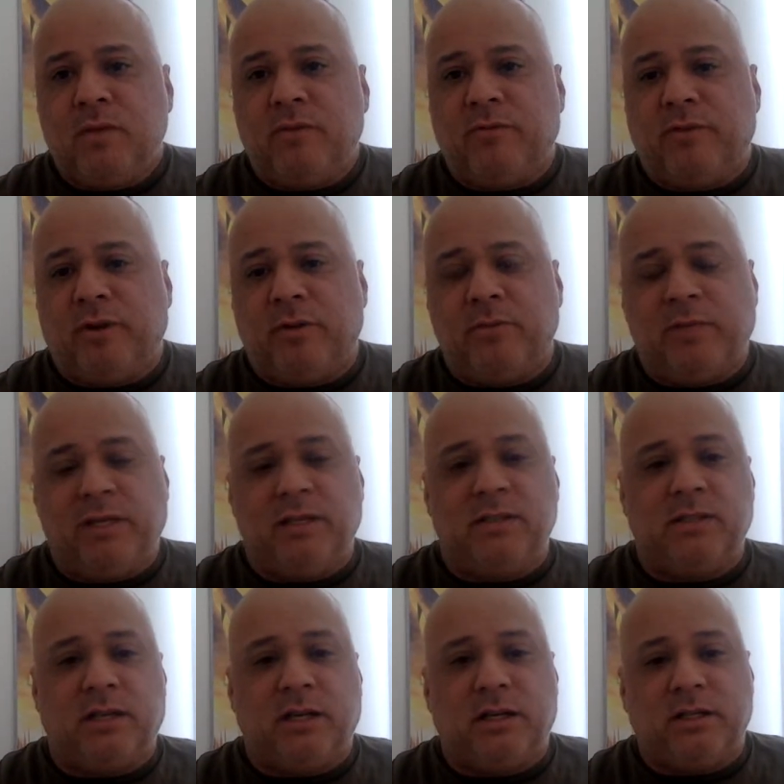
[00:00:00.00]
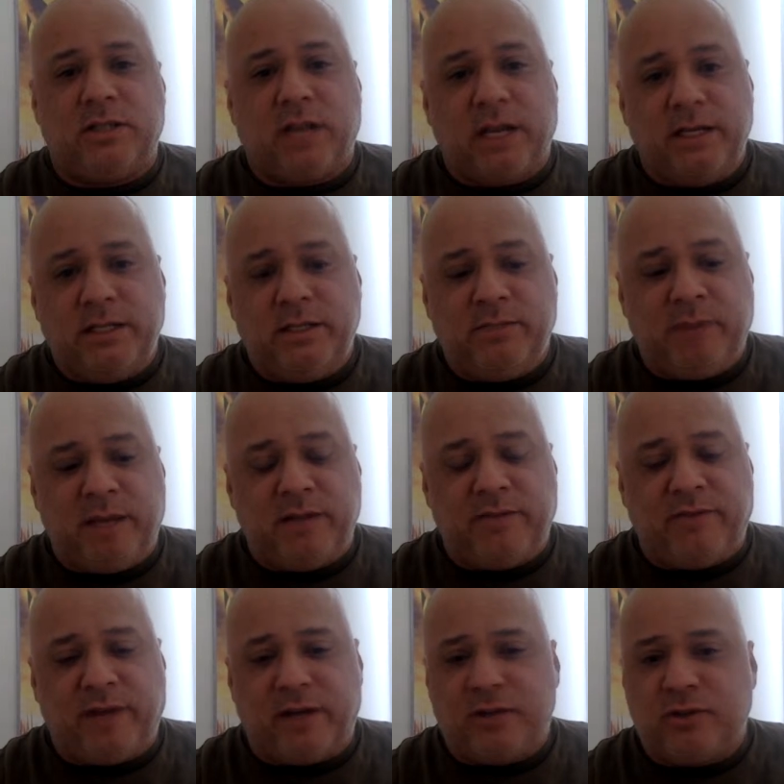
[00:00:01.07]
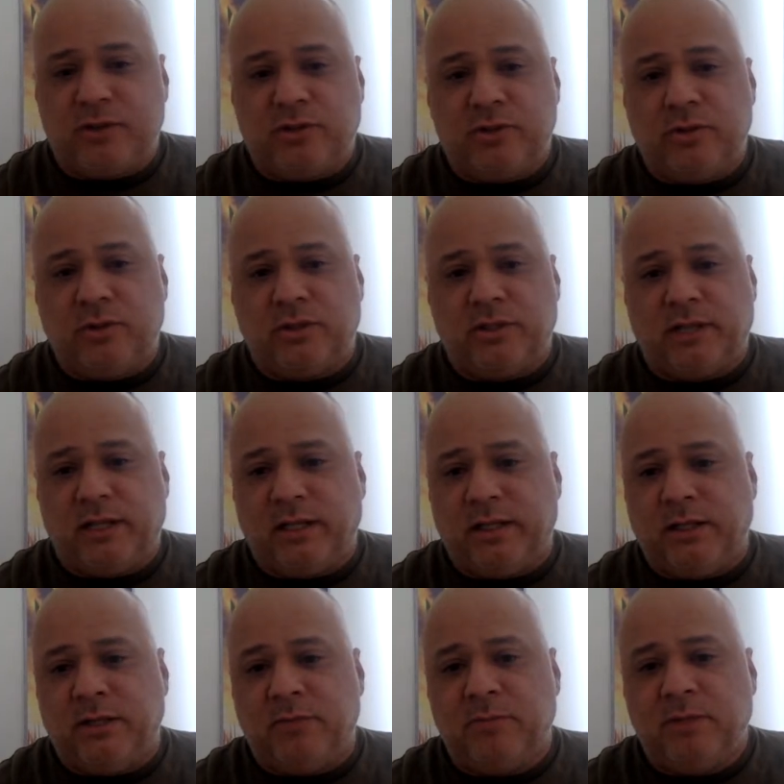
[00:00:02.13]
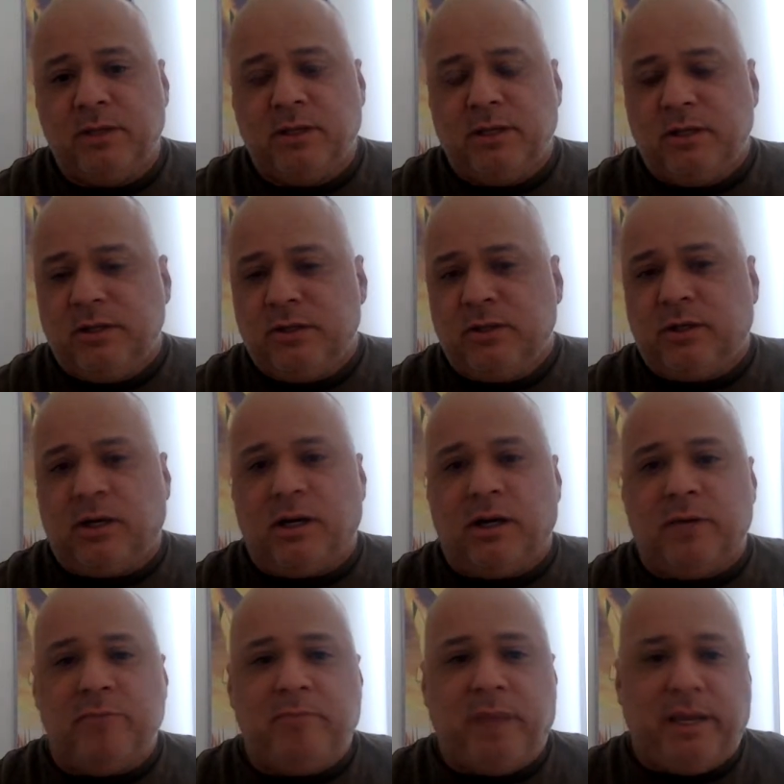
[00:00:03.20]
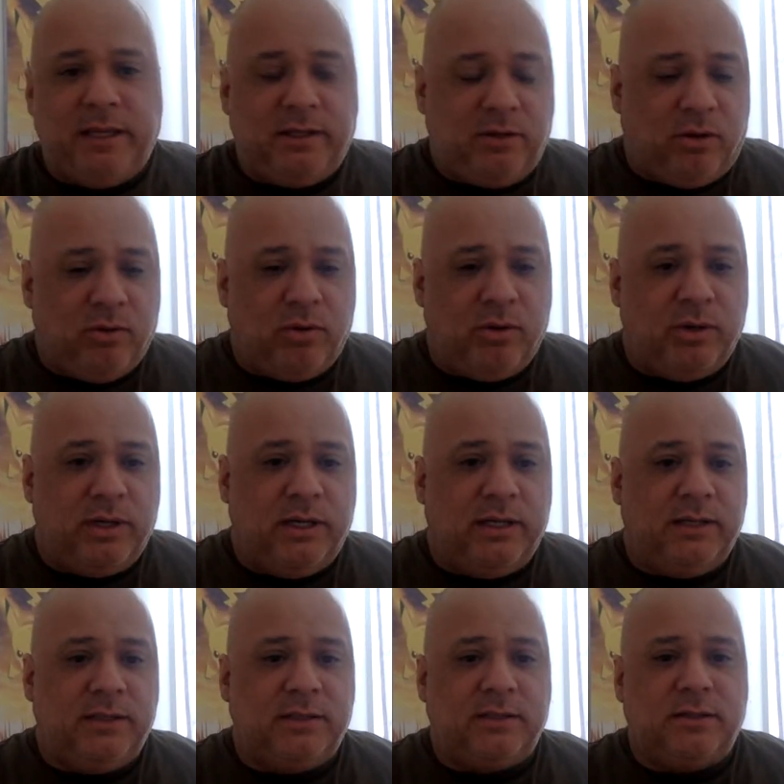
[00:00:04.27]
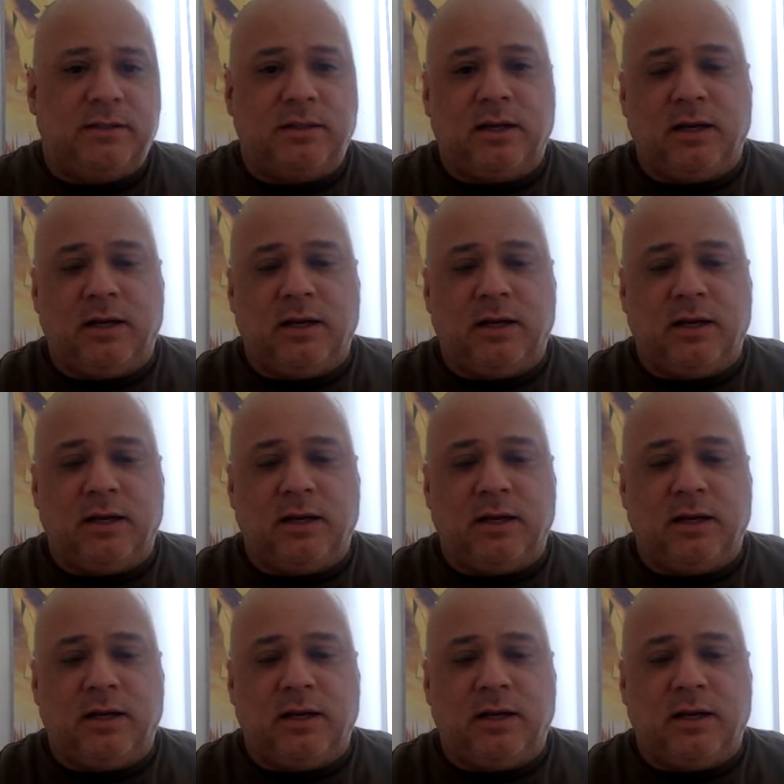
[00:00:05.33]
from these Chinese manufacturers who are selling them? Medi Toys,